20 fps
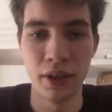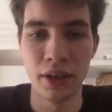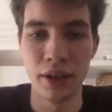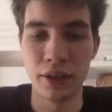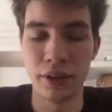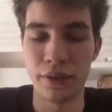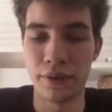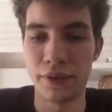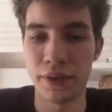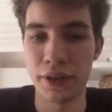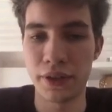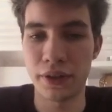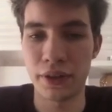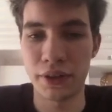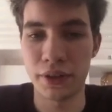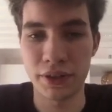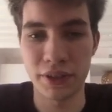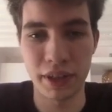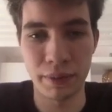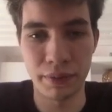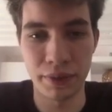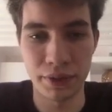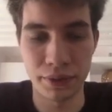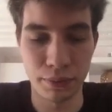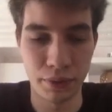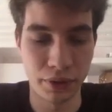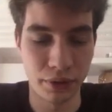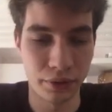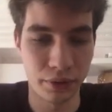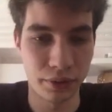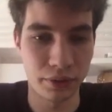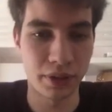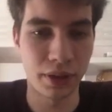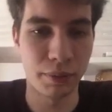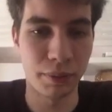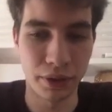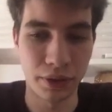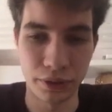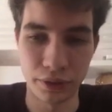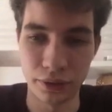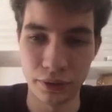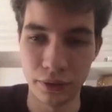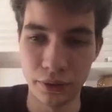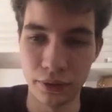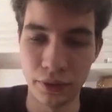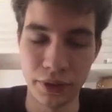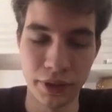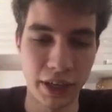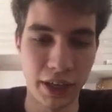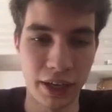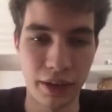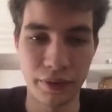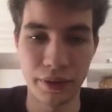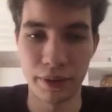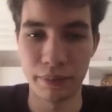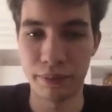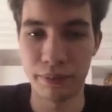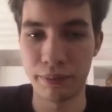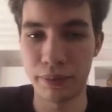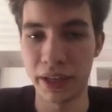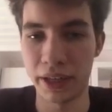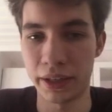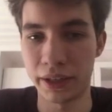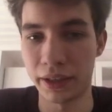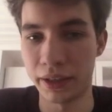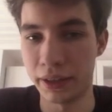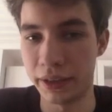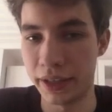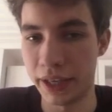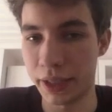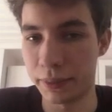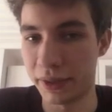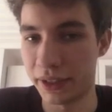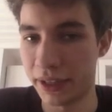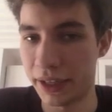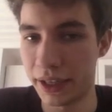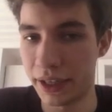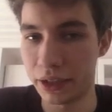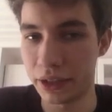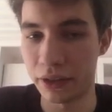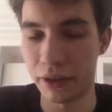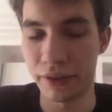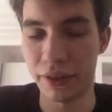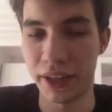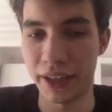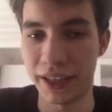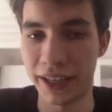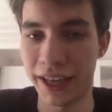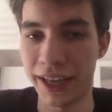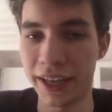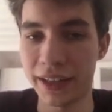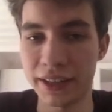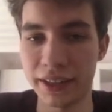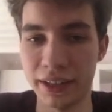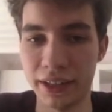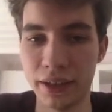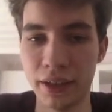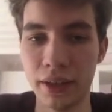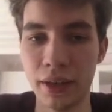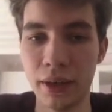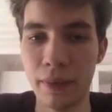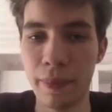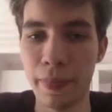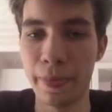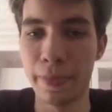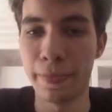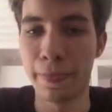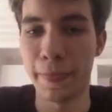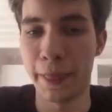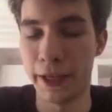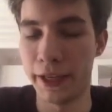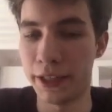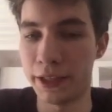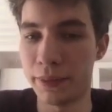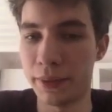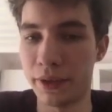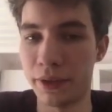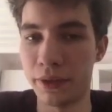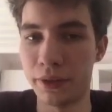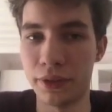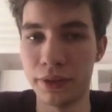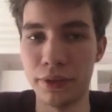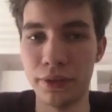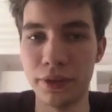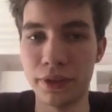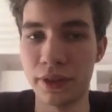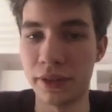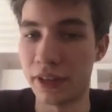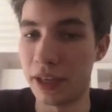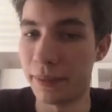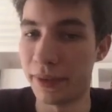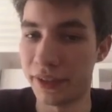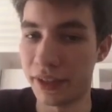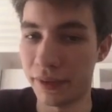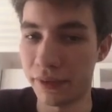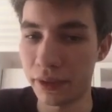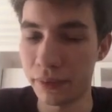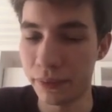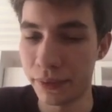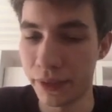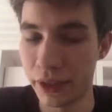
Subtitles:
the first step is we're going to do after plugging in the expectation of theta hat t is we're going to use this lemma 7,